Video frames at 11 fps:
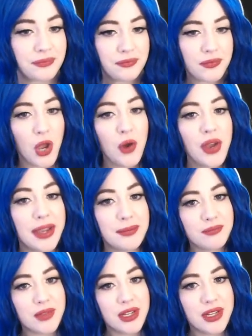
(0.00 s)
Okay,
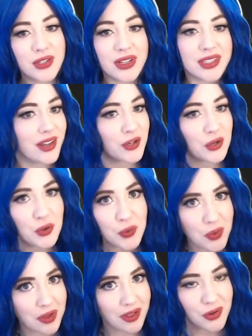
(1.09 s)
So that's another
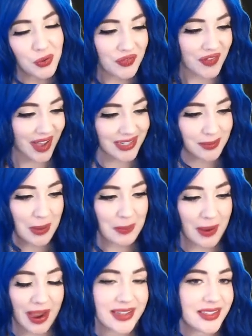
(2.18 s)
a cool fact about
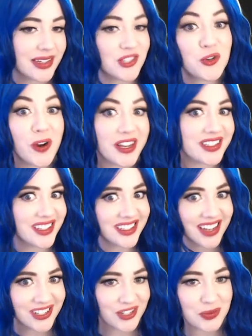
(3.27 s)
pi is that it's
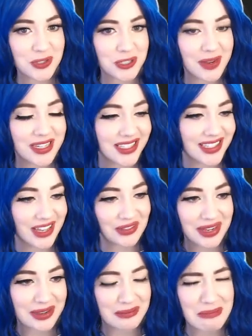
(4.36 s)
transcendental, which makes it sound
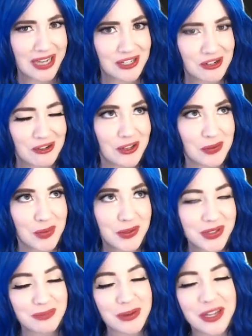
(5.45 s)
like magical
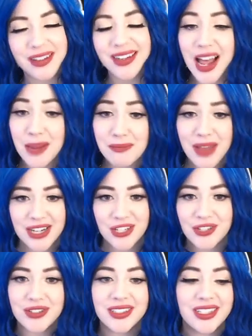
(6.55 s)
almost, but not
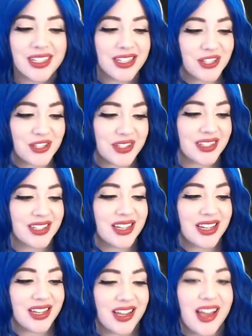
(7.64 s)
magical, just
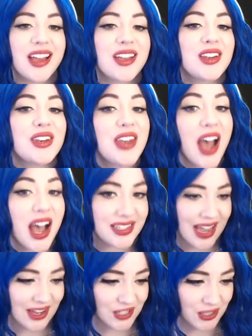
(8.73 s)
not
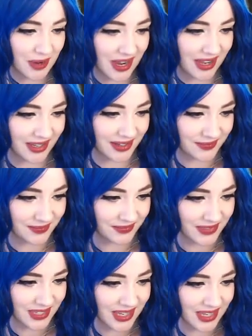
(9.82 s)
algebraic.
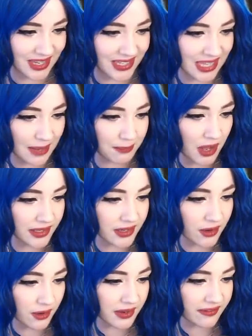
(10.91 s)
Is that
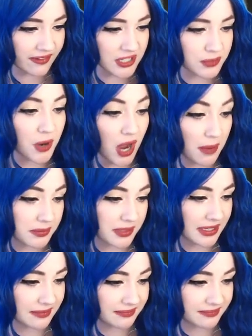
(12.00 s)
polynôme in French? Probably.